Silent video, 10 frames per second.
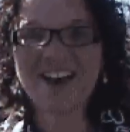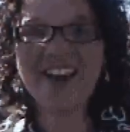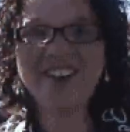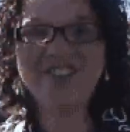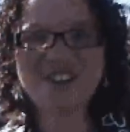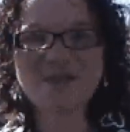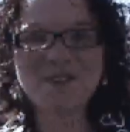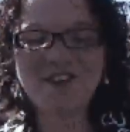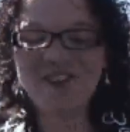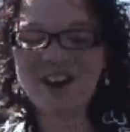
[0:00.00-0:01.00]
Hey
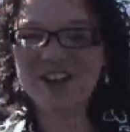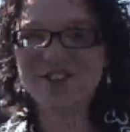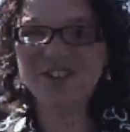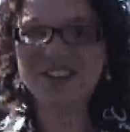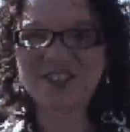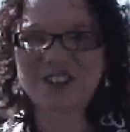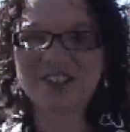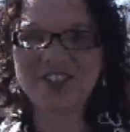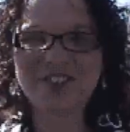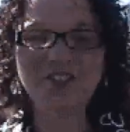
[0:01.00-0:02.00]
Jim,
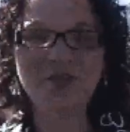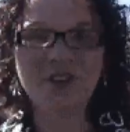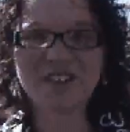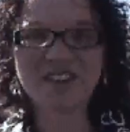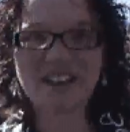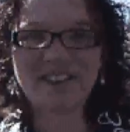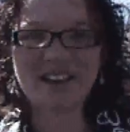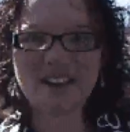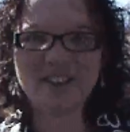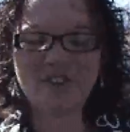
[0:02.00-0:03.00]
congratulations. Just want to say
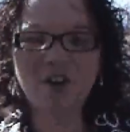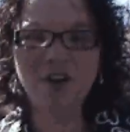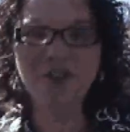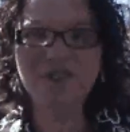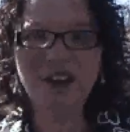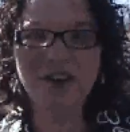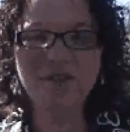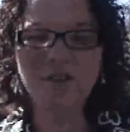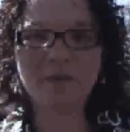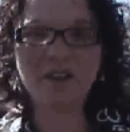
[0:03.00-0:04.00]
thanks for all you've done
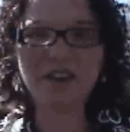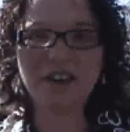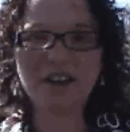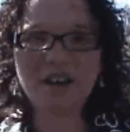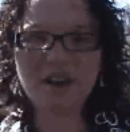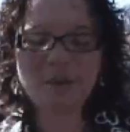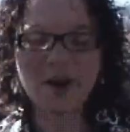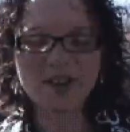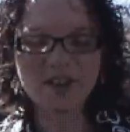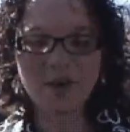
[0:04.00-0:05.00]
for me
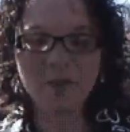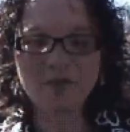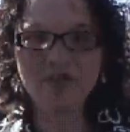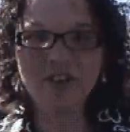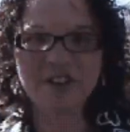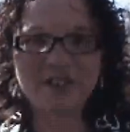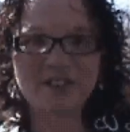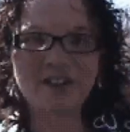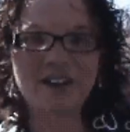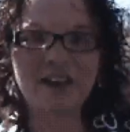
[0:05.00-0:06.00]
past couple of
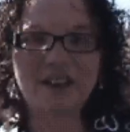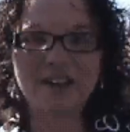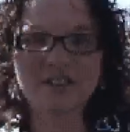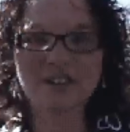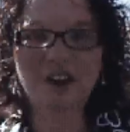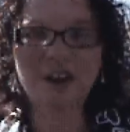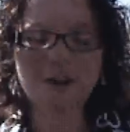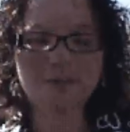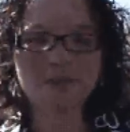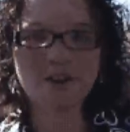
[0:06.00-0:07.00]
years and
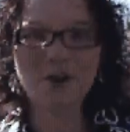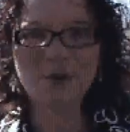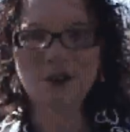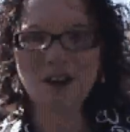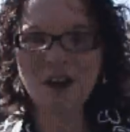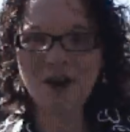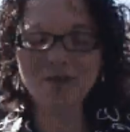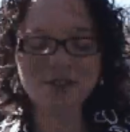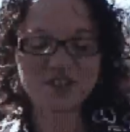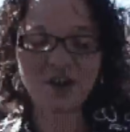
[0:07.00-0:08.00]
um, you know
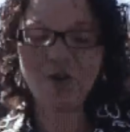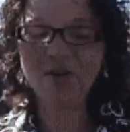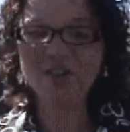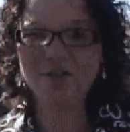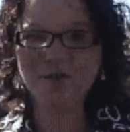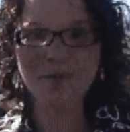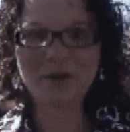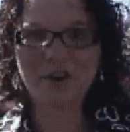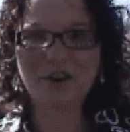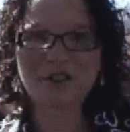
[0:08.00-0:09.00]
just always gonna
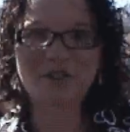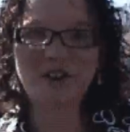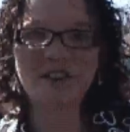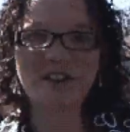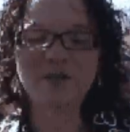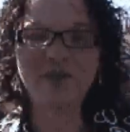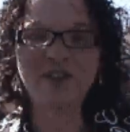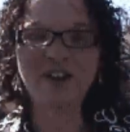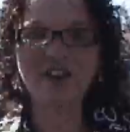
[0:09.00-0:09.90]
remember all the fun things you've done